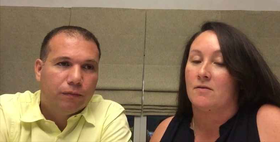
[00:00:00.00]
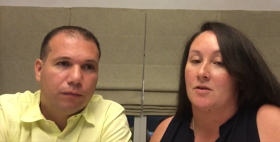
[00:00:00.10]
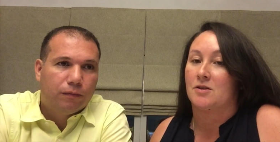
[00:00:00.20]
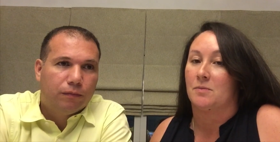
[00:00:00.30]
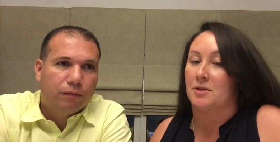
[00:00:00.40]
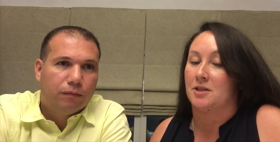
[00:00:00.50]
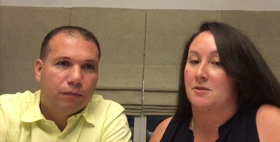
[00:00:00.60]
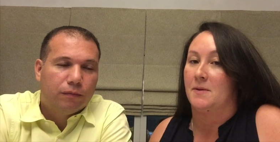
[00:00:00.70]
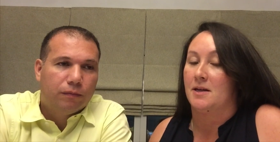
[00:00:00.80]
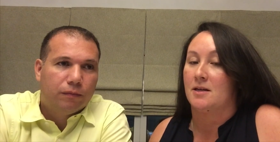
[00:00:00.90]
Speaker 1: also
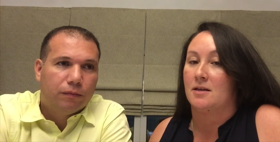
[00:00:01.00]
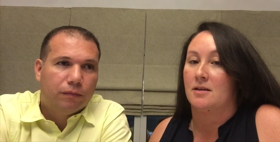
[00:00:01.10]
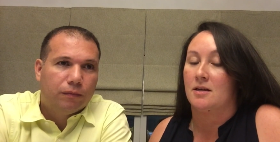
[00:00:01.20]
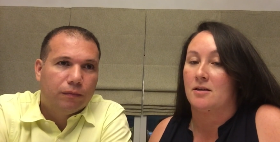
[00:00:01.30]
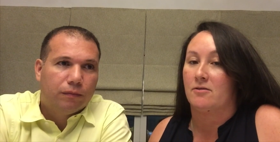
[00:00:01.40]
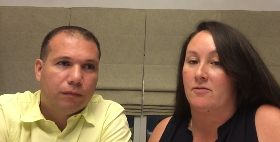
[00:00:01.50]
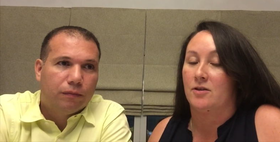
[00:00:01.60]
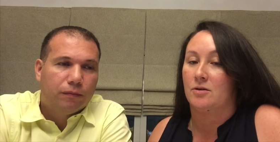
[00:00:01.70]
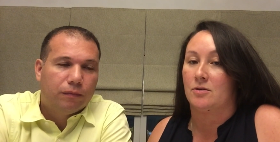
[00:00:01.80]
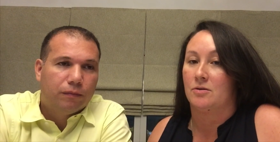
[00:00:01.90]
participated in a
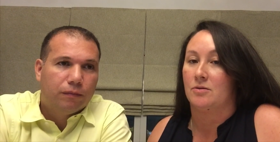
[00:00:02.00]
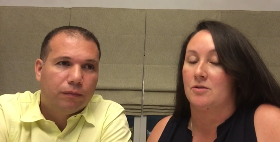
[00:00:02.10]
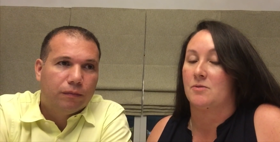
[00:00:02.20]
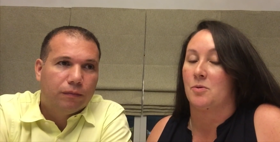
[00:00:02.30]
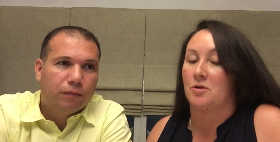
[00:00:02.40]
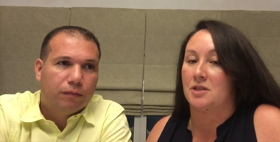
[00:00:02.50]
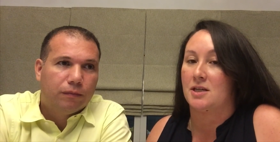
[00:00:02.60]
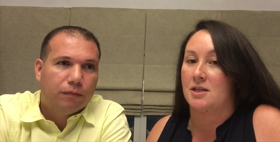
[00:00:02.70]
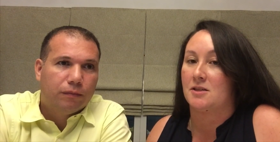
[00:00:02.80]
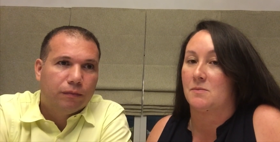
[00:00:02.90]
few sports
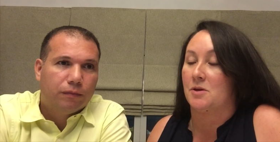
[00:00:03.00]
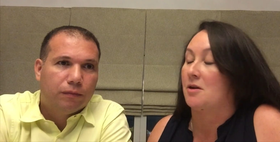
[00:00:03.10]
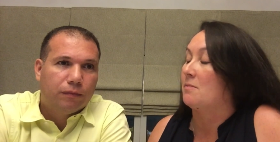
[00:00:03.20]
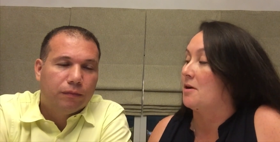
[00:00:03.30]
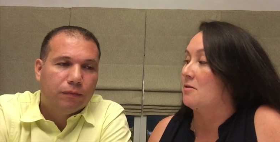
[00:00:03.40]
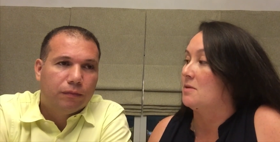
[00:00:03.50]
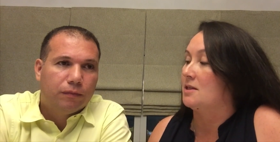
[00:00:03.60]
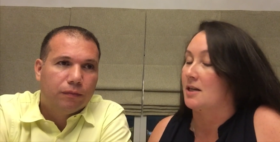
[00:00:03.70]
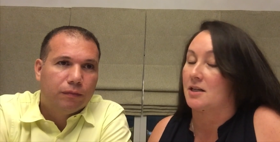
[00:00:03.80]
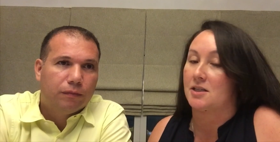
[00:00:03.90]
days put on by the
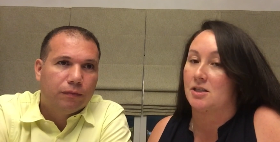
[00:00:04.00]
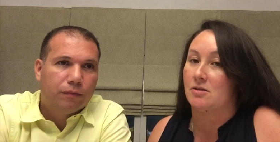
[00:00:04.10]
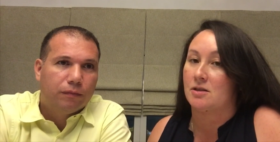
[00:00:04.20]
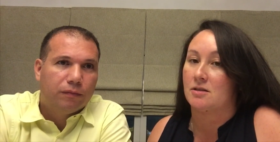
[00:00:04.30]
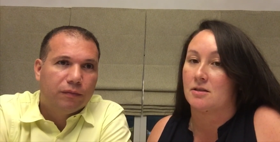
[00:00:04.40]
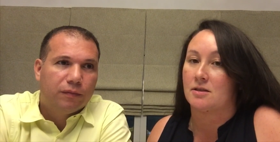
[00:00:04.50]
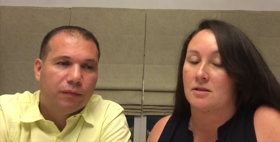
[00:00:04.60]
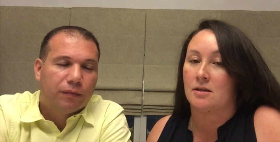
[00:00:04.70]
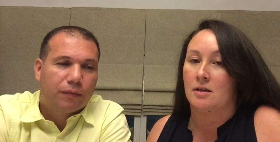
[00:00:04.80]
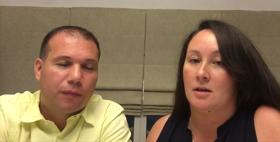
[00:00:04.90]
BTEC
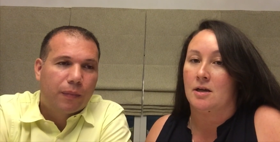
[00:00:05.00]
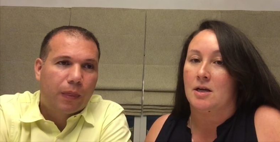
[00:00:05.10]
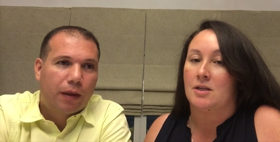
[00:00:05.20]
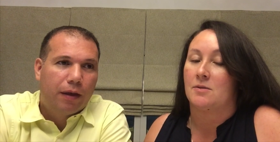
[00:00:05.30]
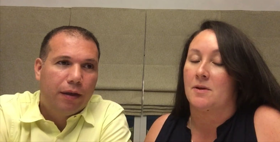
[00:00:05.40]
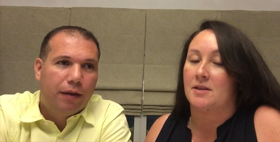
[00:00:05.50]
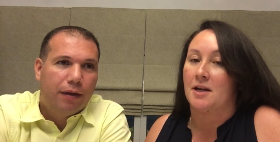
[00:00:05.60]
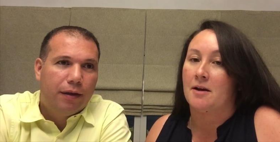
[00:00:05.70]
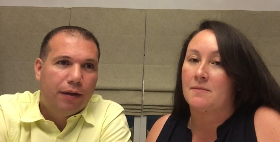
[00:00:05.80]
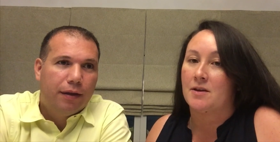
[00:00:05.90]
students. So by the
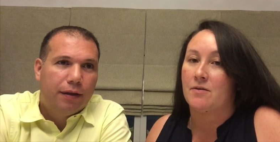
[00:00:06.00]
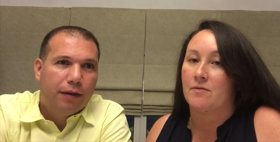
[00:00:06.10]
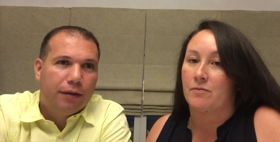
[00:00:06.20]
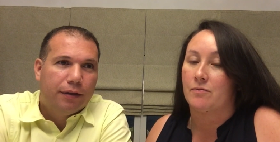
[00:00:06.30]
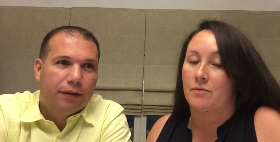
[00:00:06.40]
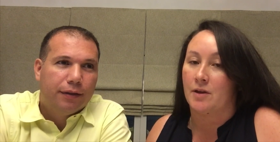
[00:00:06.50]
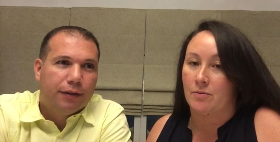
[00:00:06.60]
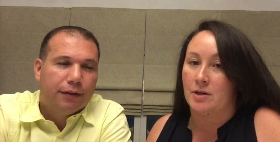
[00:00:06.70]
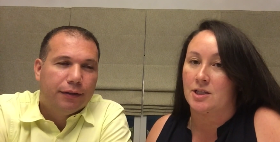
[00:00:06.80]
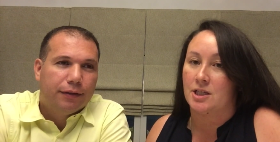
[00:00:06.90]
time they've they
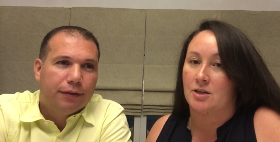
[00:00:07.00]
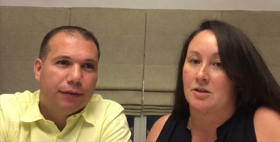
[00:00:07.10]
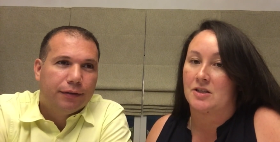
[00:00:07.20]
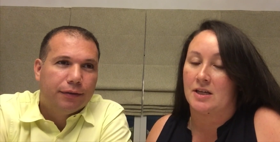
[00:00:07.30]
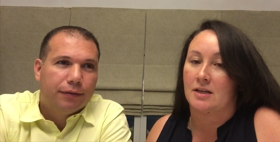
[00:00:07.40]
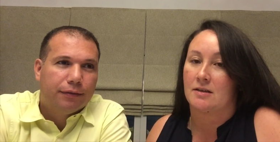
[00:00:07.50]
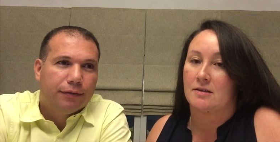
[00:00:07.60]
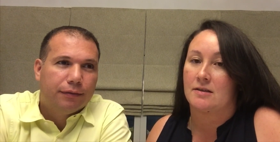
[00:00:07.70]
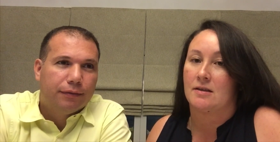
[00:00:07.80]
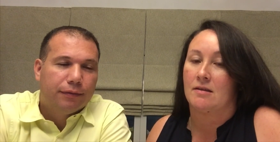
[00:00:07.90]
reach year
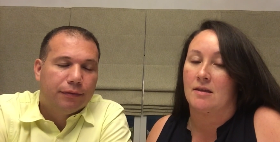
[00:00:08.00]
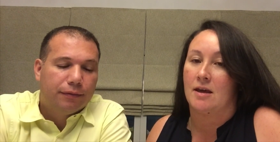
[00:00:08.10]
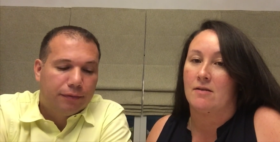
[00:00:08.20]
six, they've